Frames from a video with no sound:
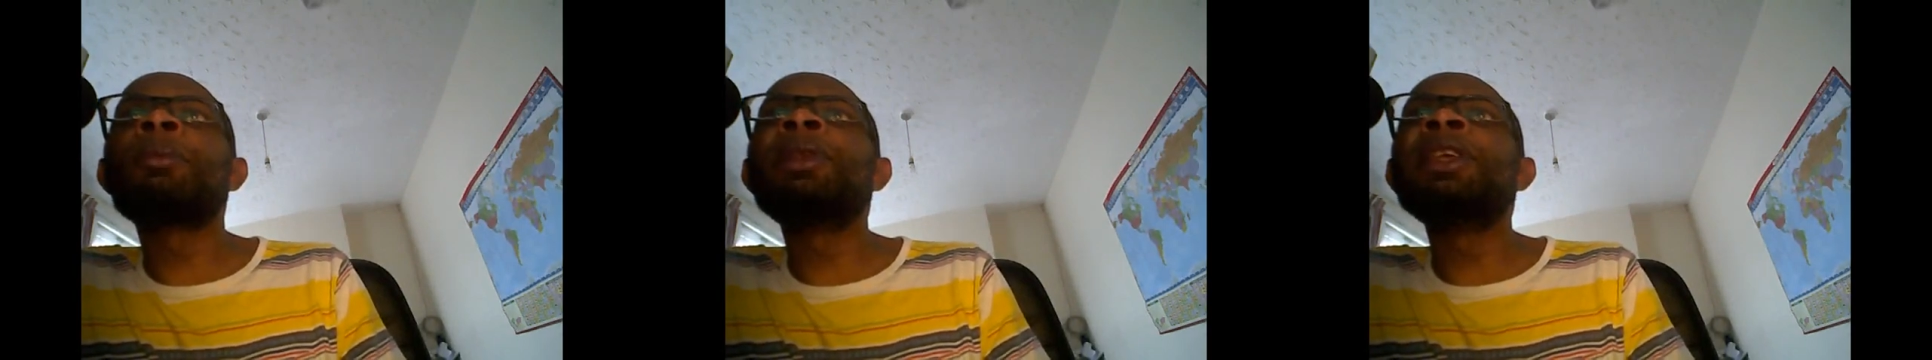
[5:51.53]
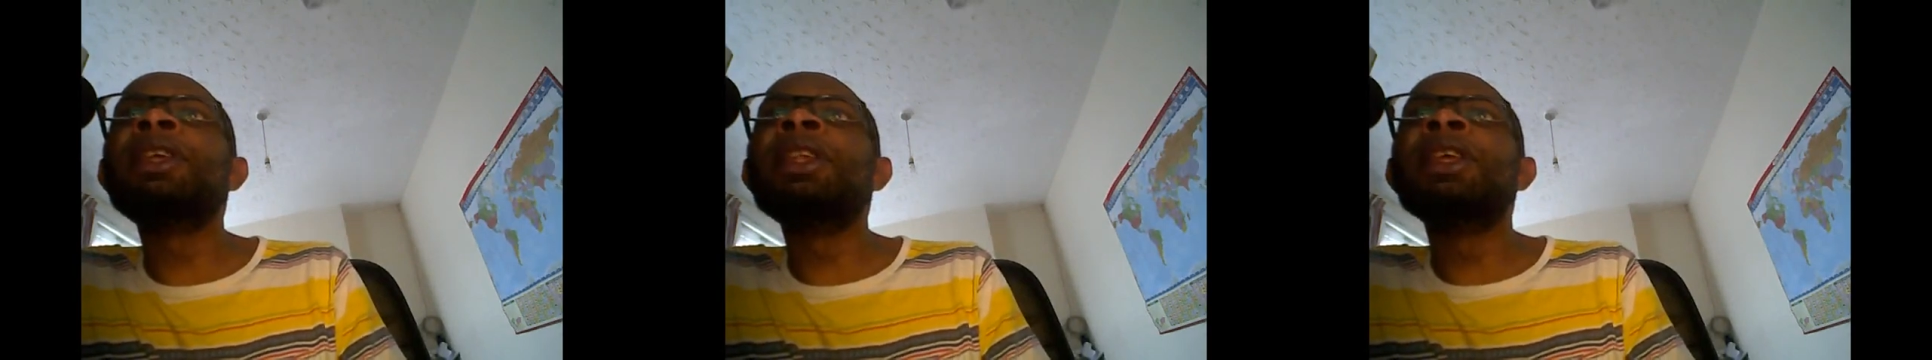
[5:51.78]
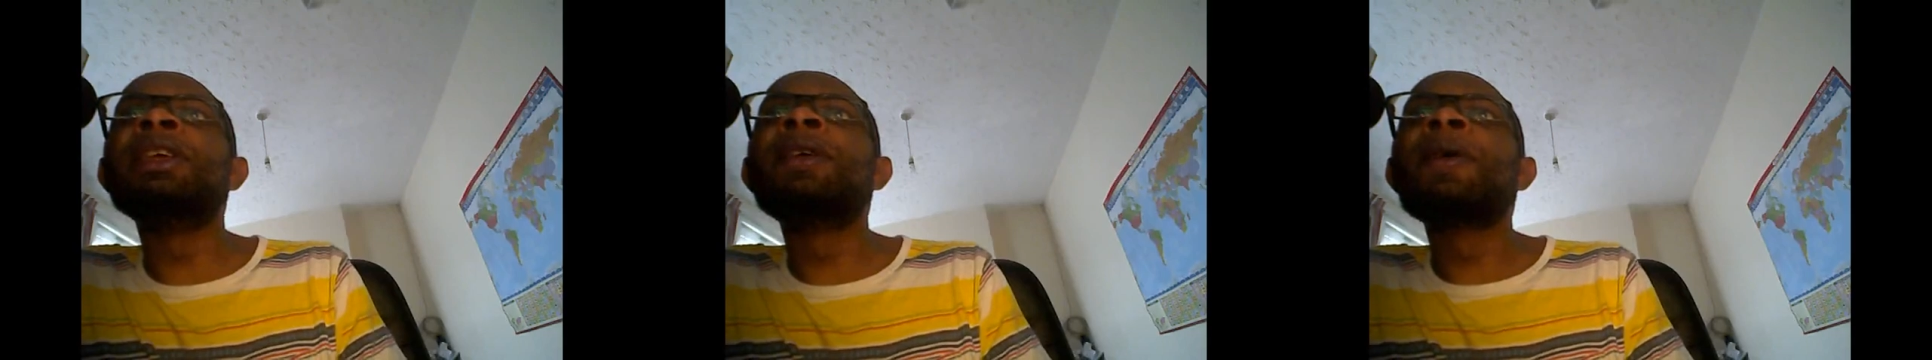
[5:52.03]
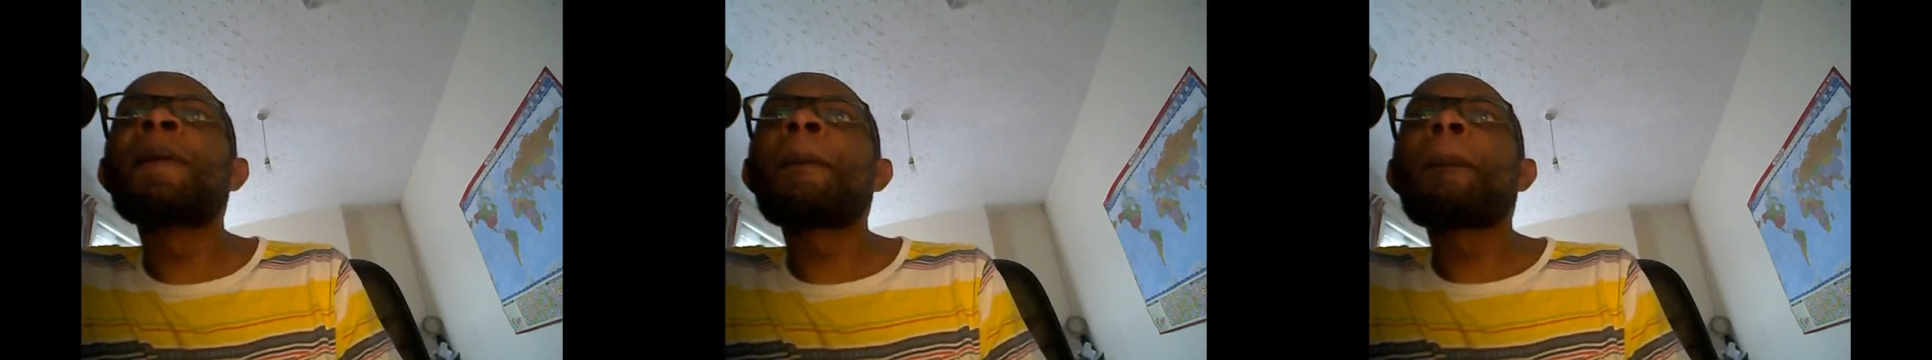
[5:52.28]

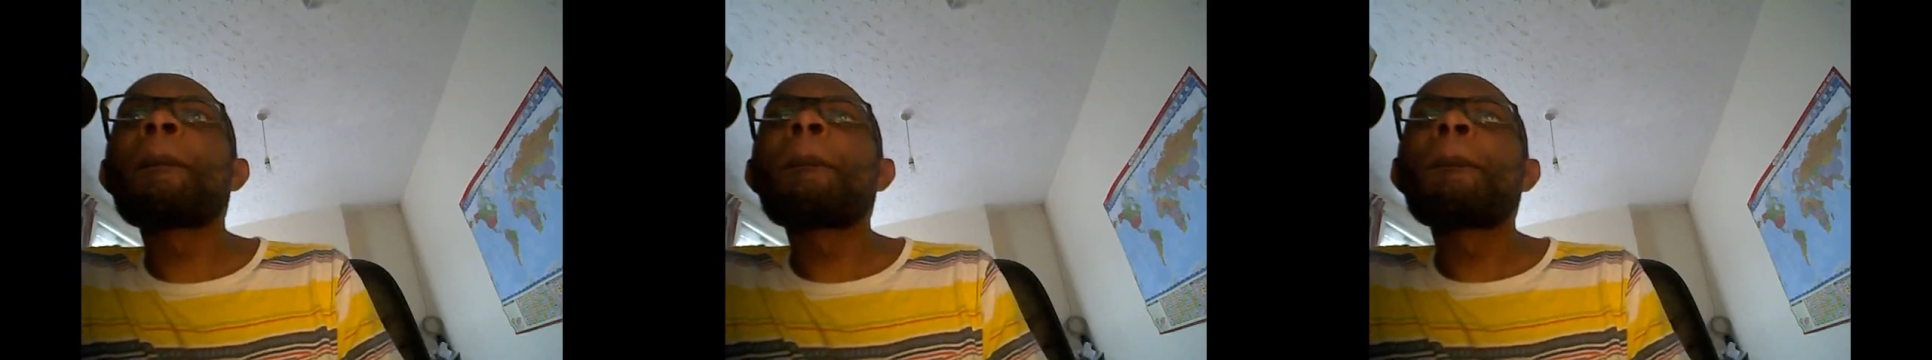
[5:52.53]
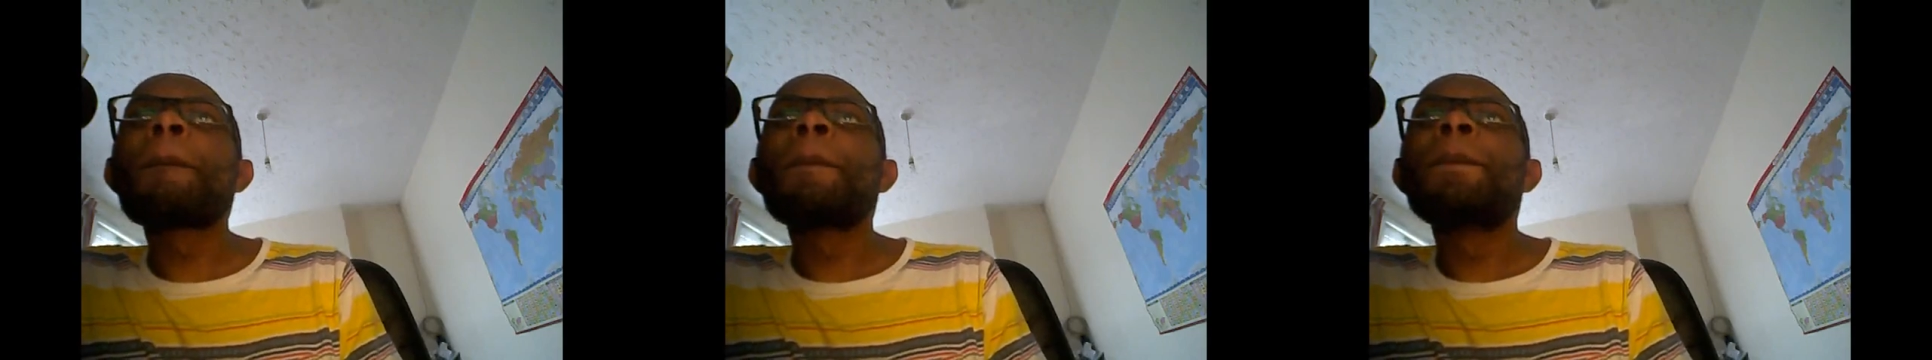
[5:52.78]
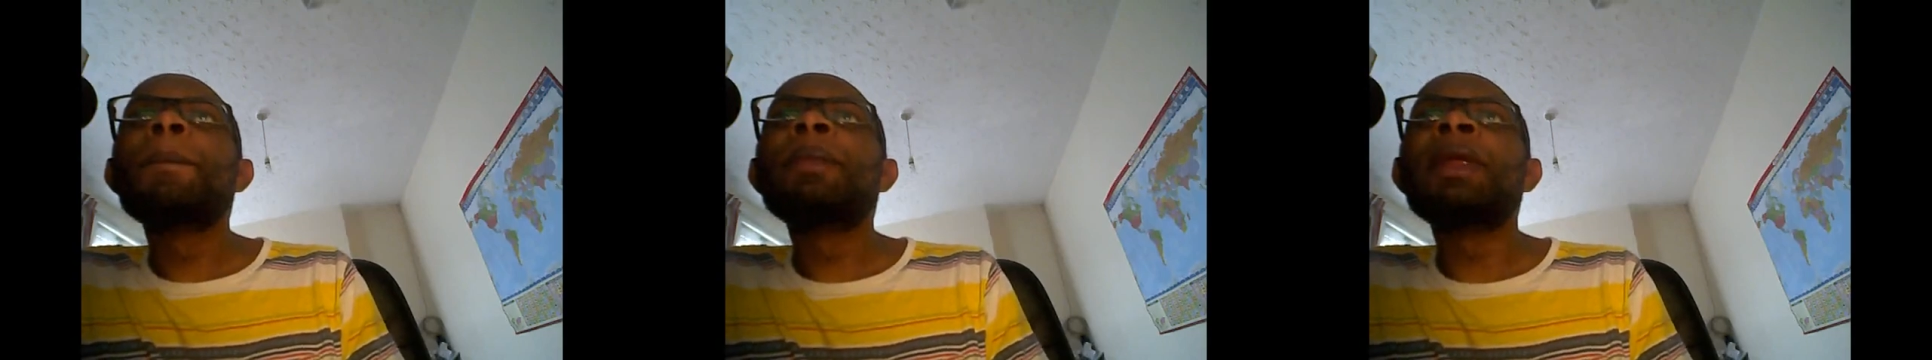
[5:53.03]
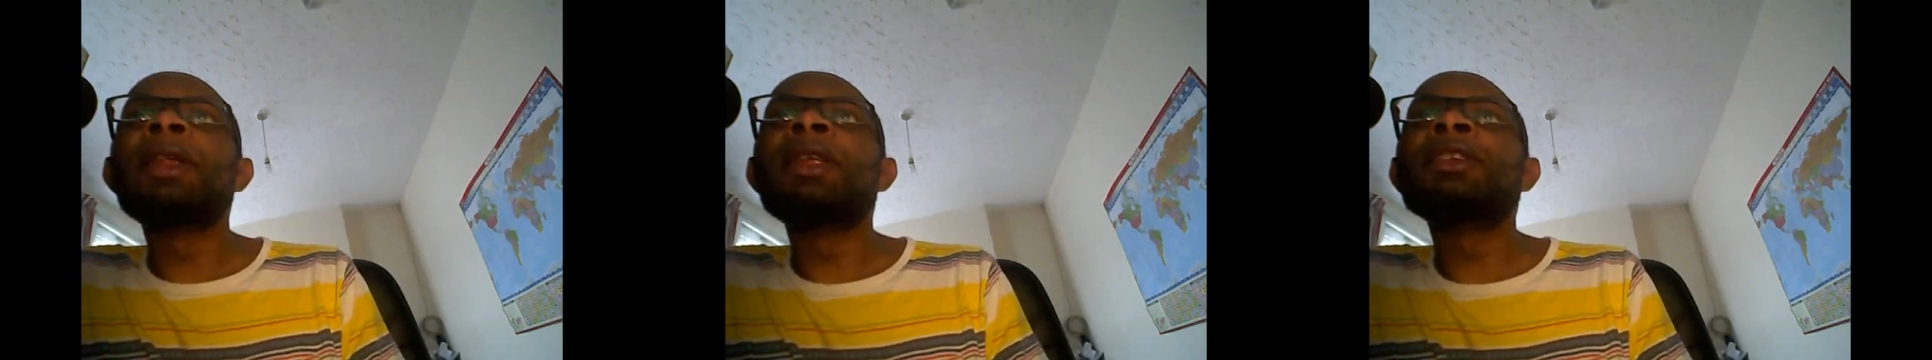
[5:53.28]
completely.
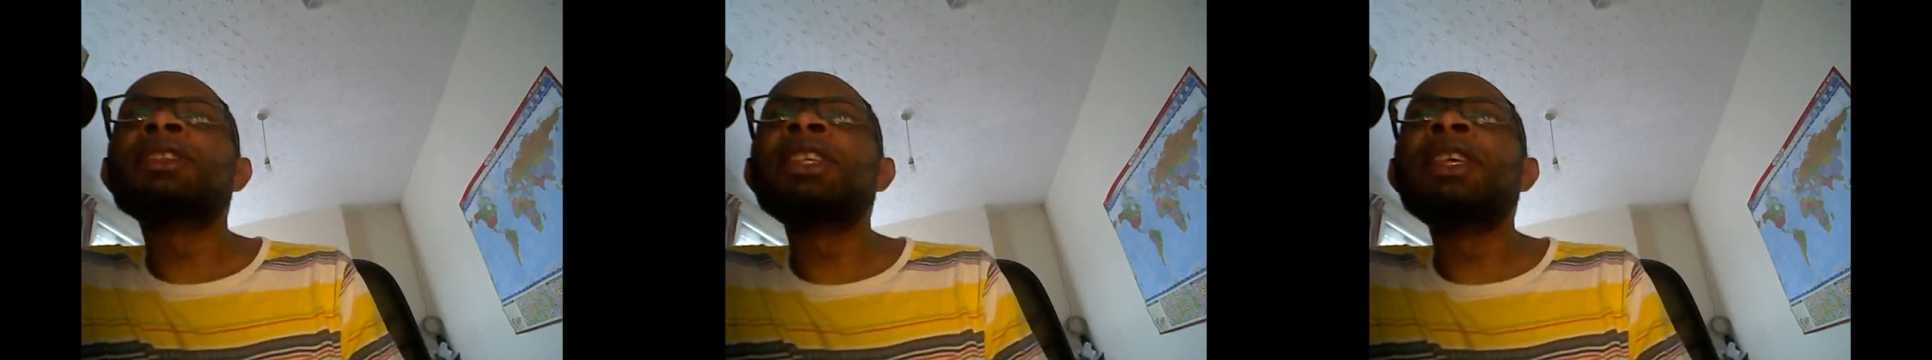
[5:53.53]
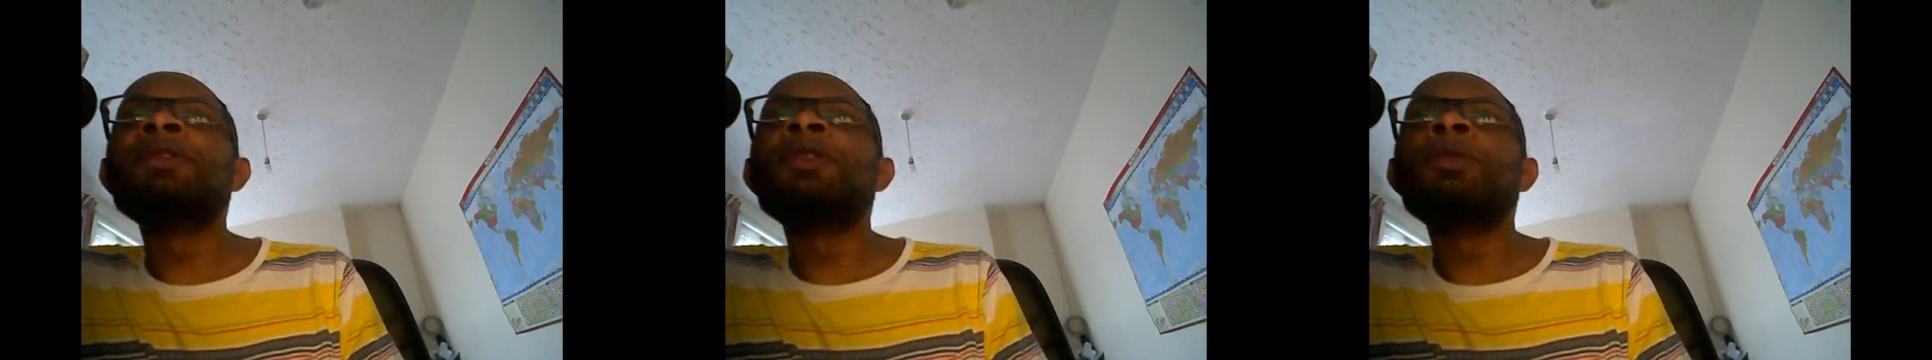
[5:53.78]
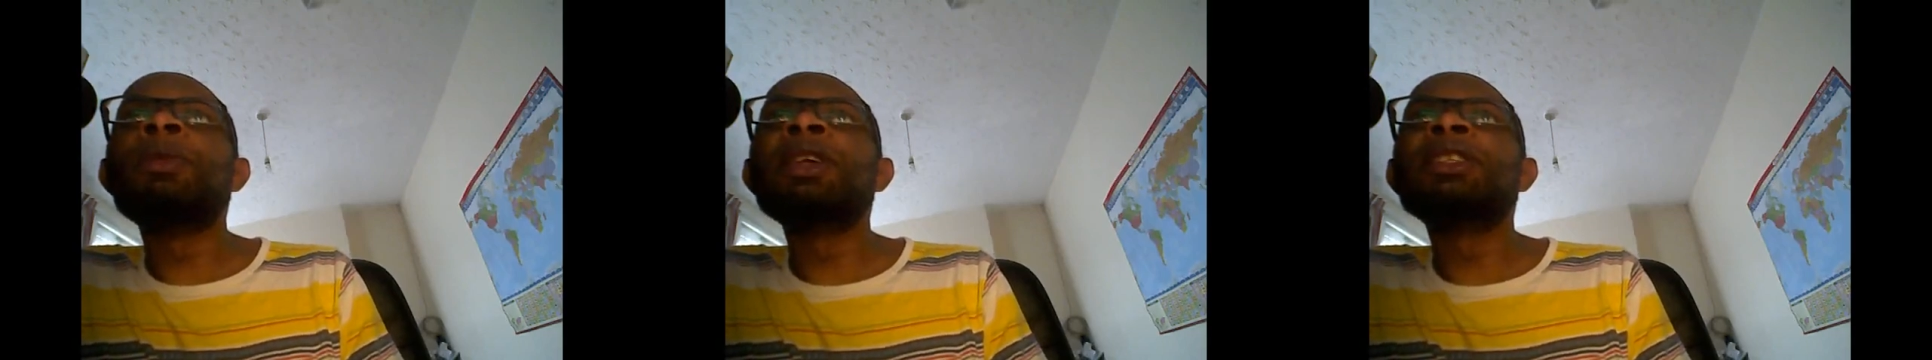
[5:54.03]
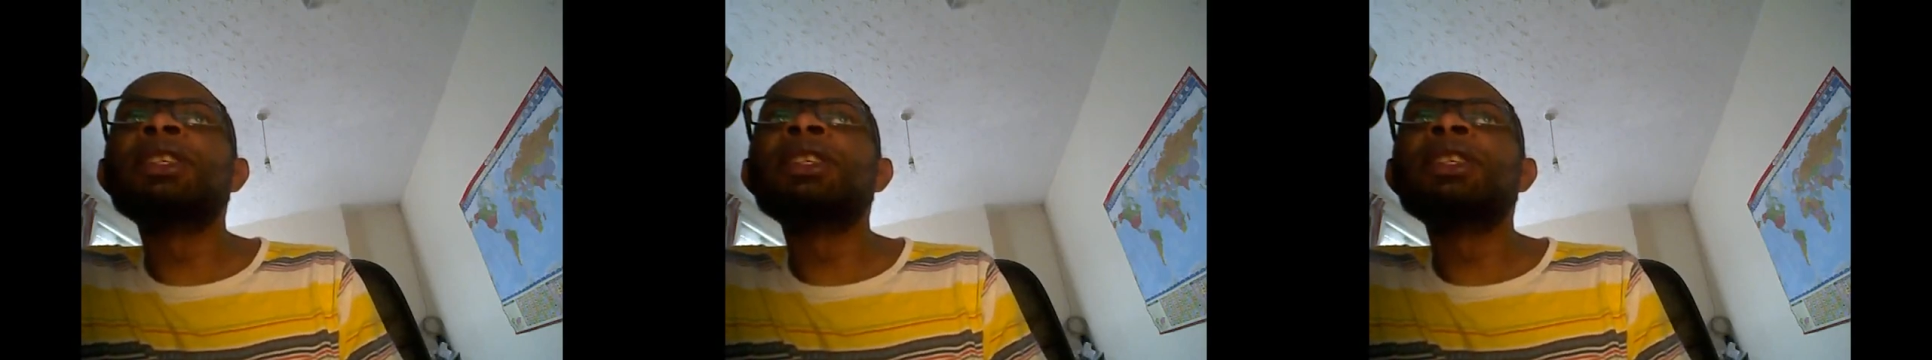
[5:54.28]
That does evil,